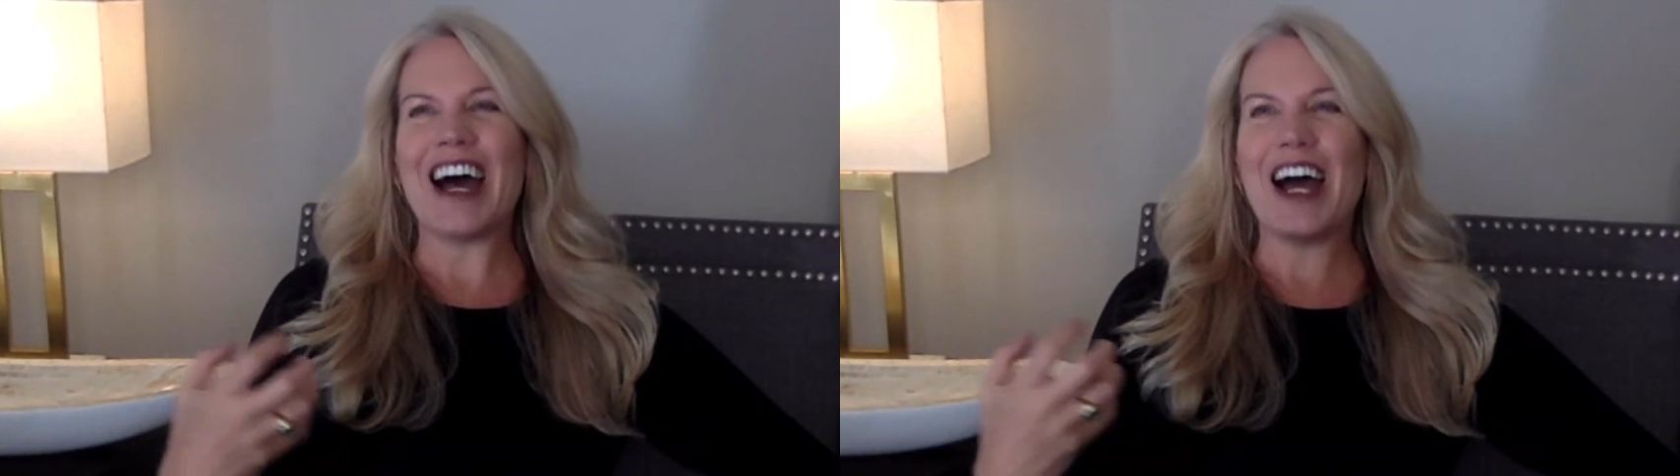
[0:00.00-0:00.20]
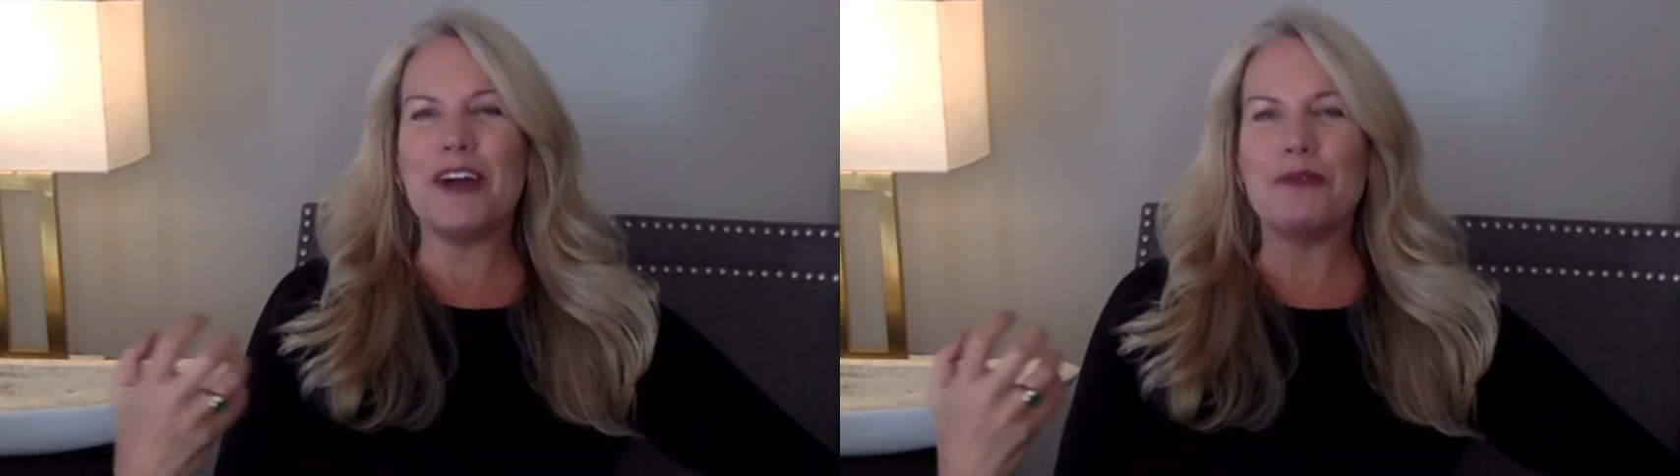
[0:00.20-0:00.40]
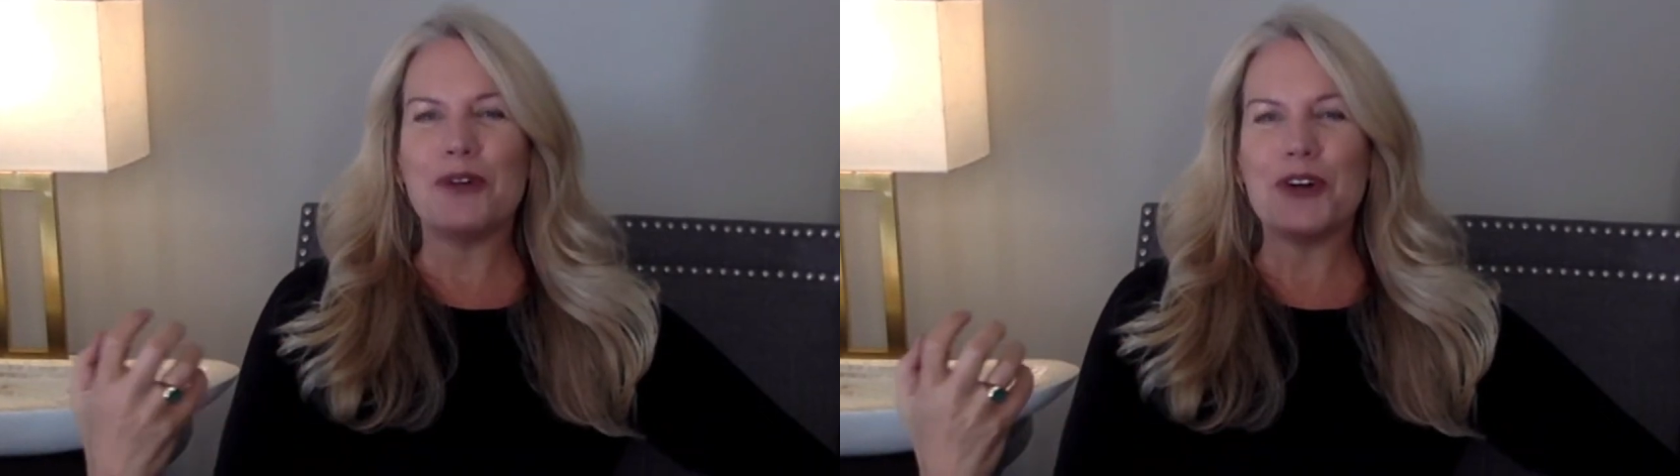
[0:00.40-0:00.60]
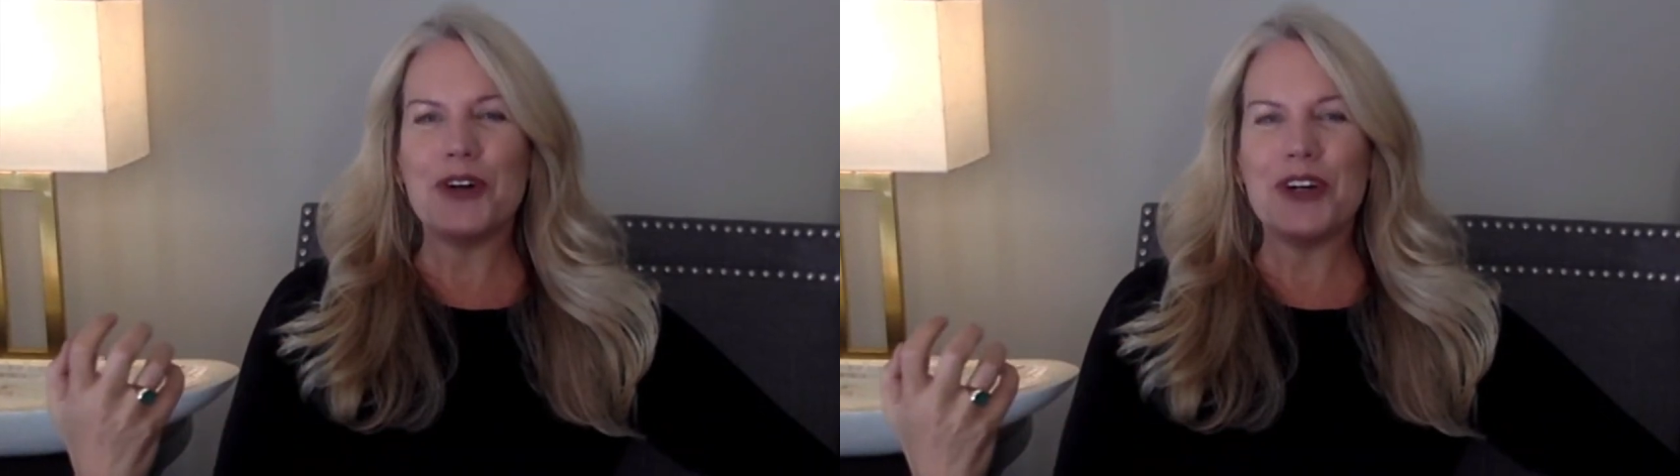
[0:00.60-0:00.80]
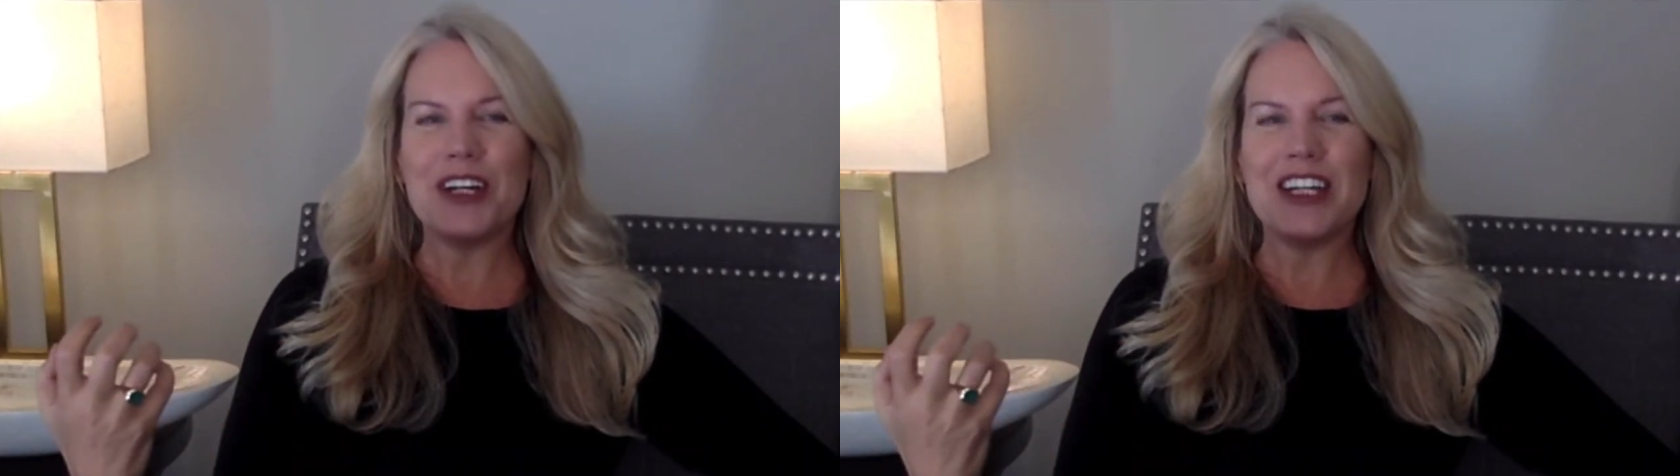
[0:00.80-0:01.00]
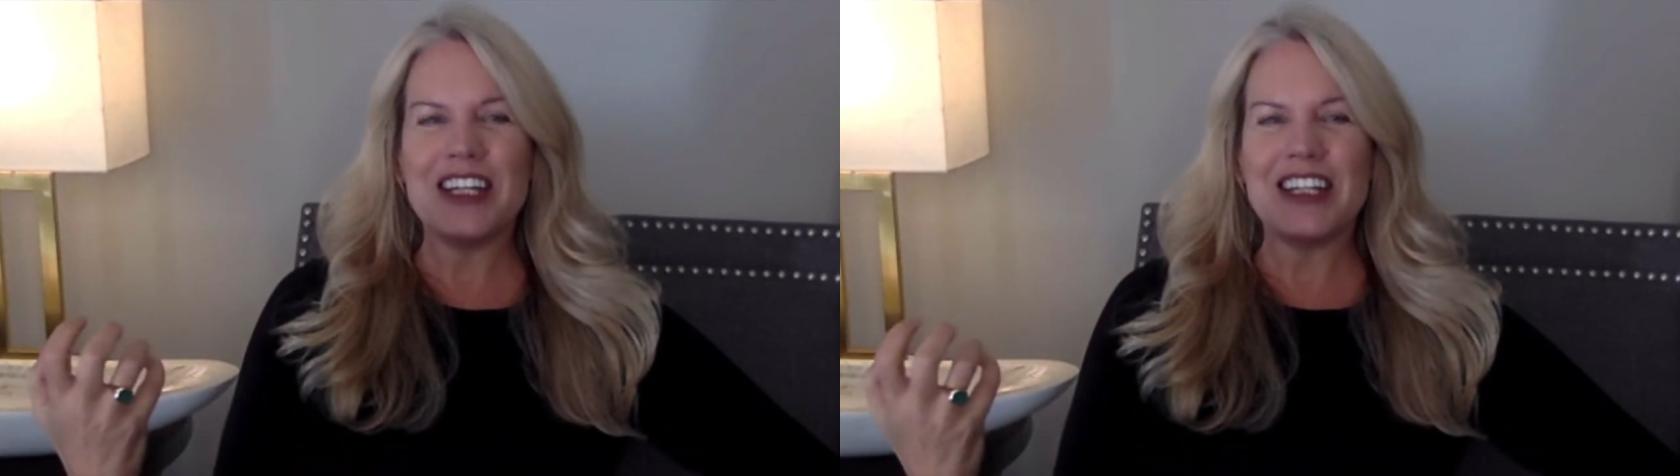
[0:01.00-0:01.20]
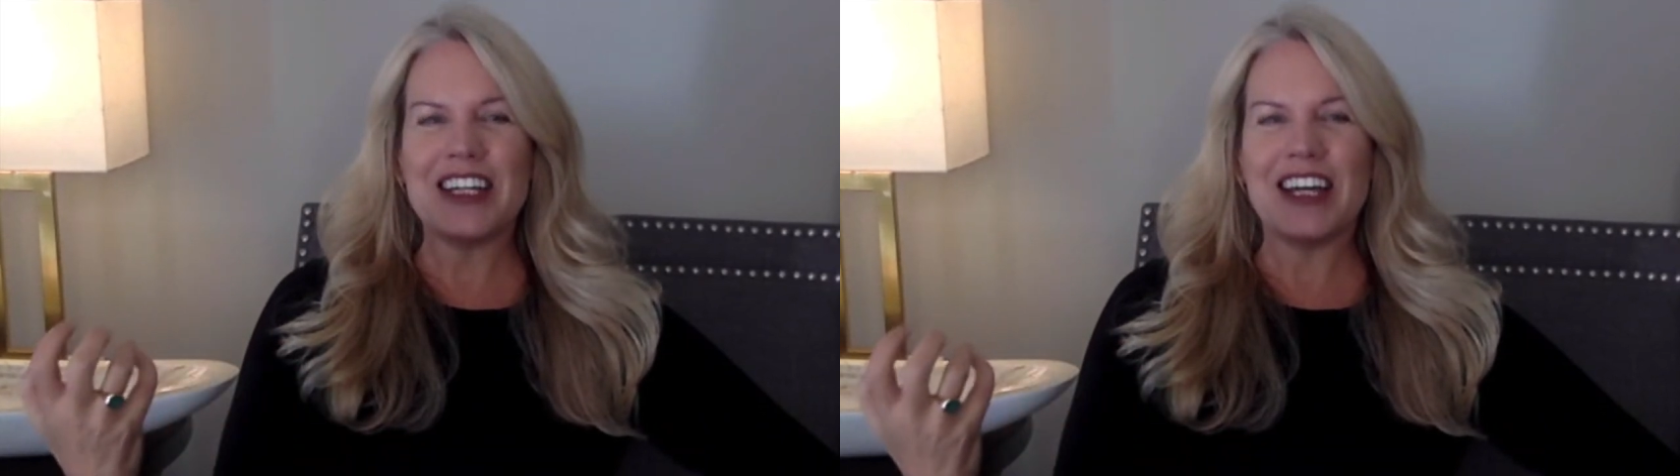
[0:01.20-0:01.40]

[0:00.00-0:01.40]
I would